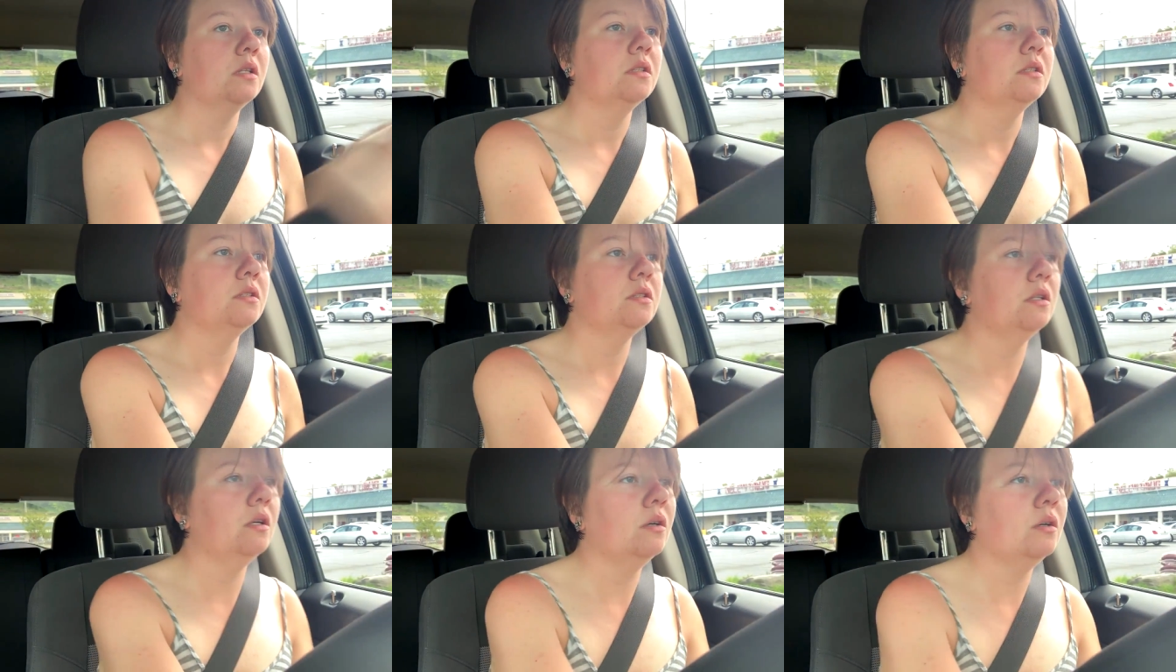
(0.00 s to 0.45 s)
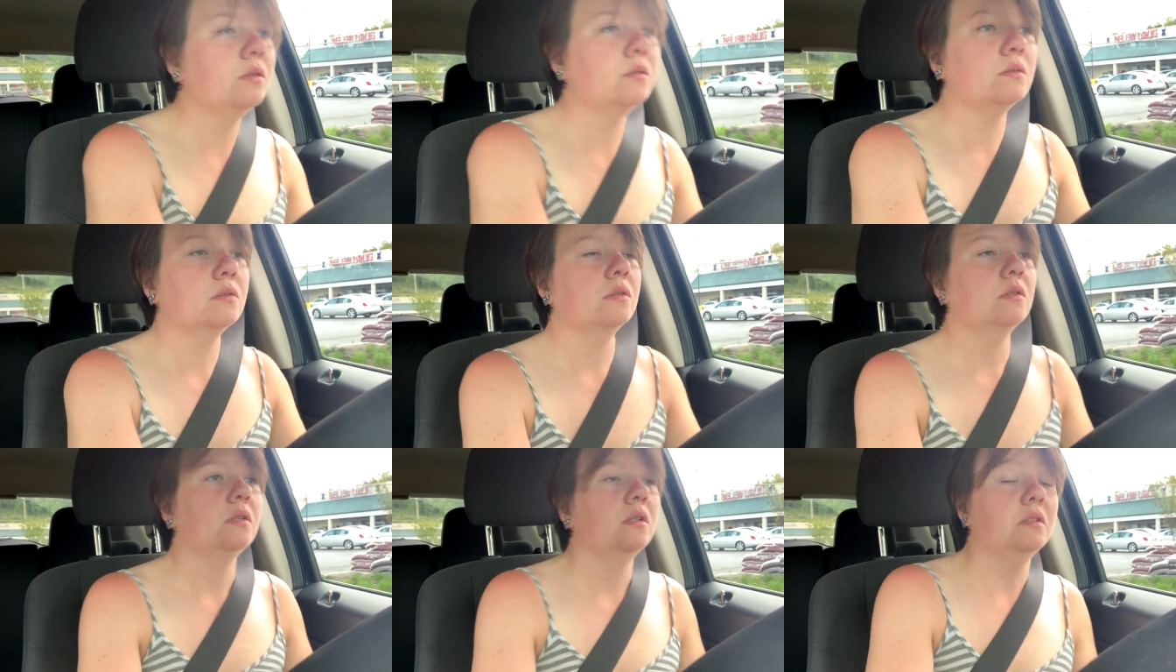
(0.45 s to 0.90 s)
So,
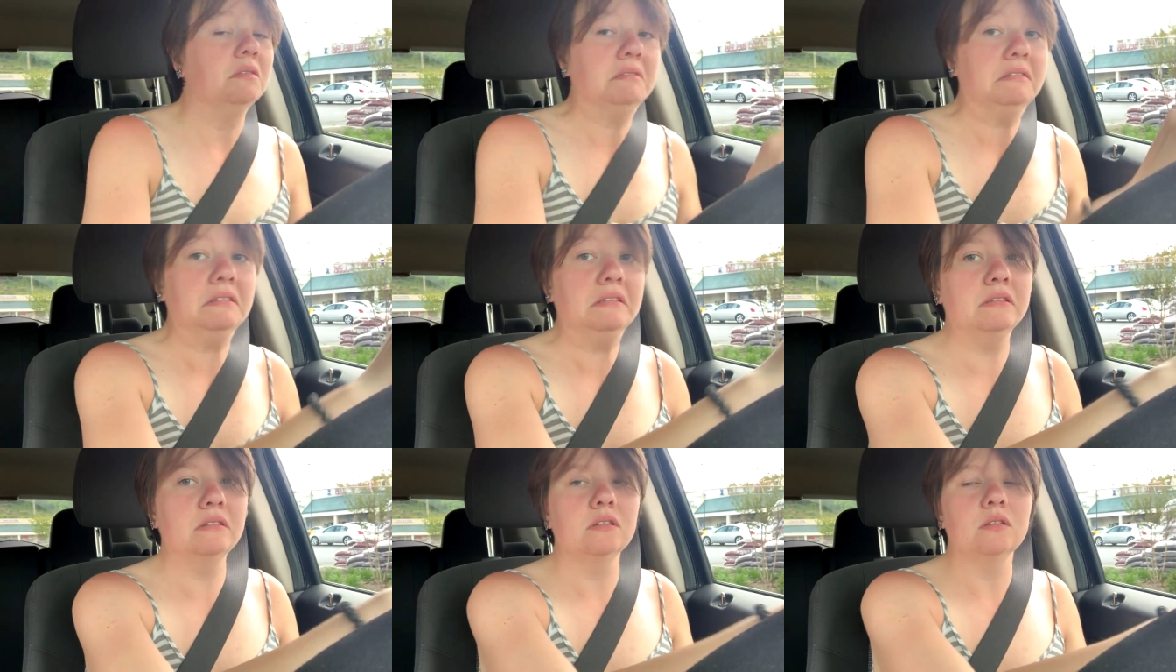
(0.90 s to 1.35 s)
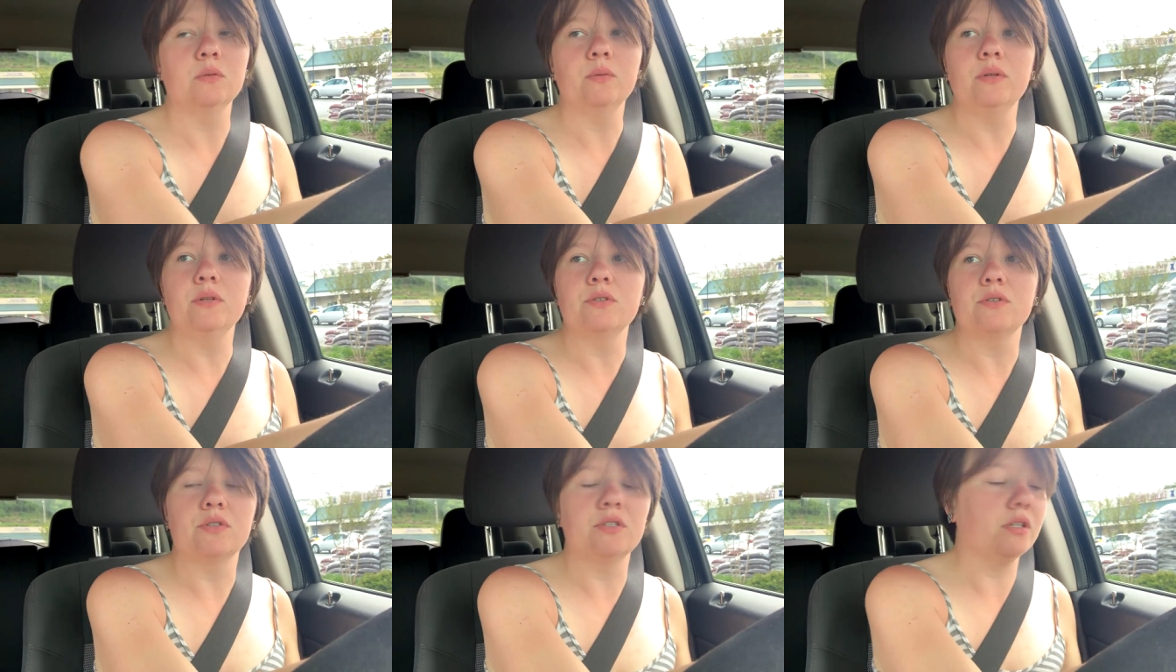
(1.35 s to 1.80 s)
ooh,
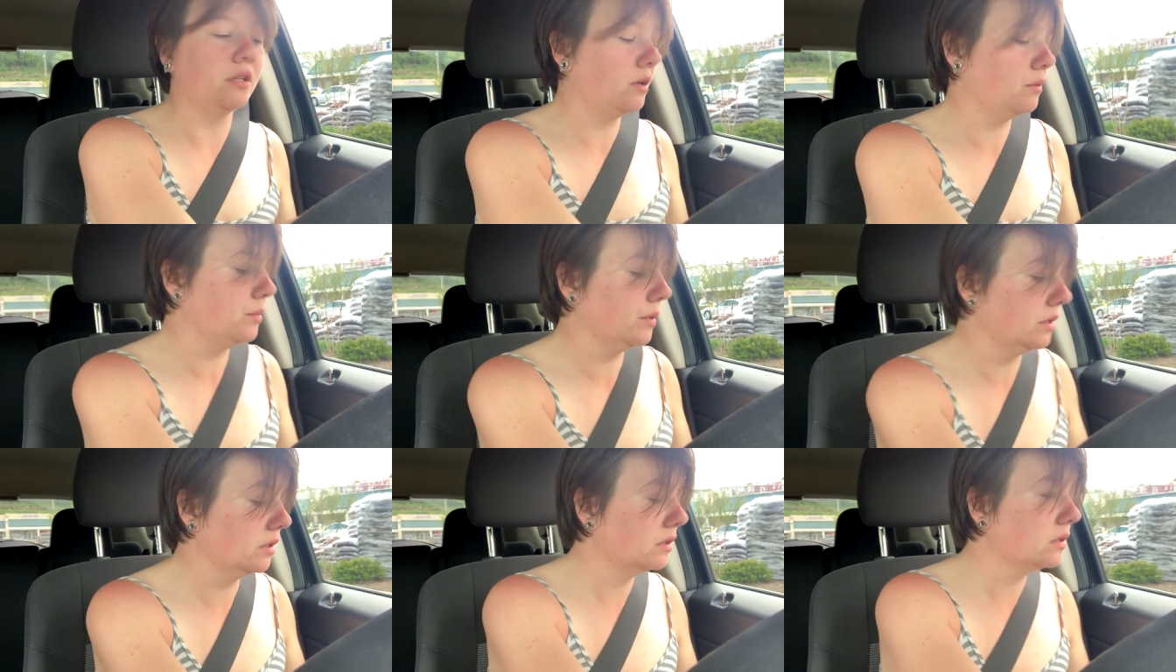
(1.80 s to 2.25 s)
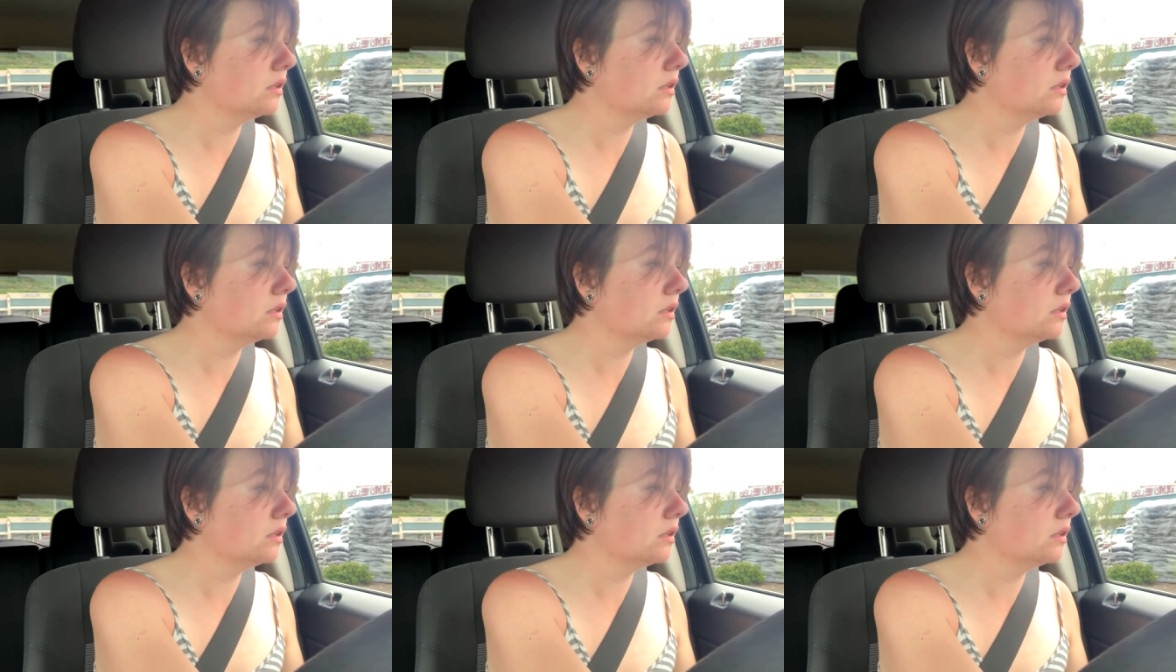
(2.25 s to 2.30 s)
windows are still open.